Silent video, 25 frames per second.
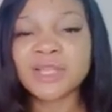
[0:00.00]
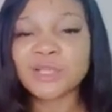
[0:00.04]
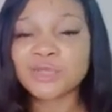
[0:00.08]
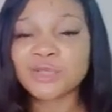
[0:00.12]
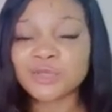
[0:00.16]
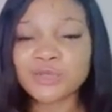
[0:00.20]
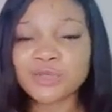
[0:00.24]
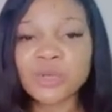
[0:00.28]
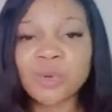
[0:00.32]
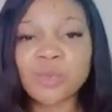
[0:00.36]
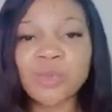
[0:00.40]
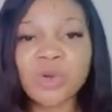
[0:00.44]

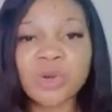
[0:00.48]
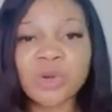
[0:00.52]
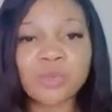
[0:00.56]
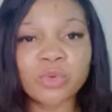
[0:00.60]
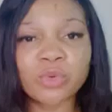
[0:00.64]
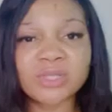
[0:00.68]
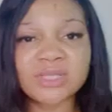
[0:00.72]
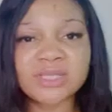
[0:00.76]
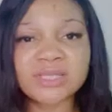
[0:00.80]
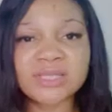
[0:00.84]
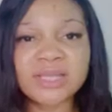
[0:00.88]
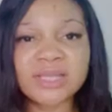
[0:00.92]
Someone
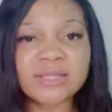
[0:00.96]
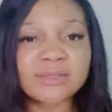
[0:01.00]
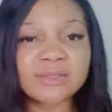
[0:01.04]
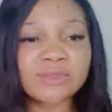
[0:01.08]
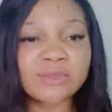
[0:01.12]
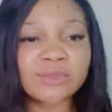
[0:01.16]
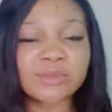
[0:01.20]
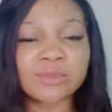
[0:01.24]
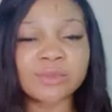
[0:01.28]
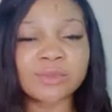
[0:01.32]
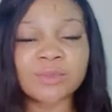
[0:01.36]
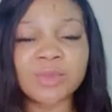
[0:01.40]
was sent
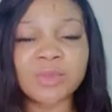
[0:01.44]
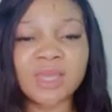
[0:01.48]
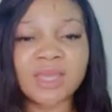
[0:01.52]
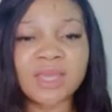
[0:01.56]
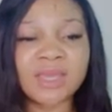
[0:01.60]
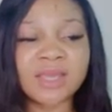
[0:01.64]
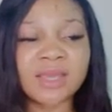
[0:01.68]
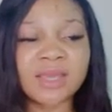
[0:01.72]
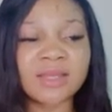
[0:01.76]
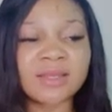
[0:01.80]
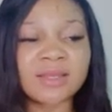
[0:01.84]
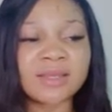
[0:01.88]
to
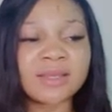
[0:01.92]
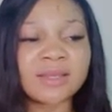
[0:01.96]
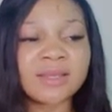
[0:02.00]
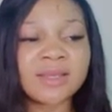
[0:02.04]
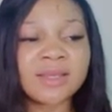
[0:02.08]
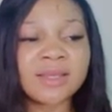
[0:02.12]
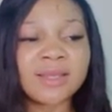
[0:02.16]
me and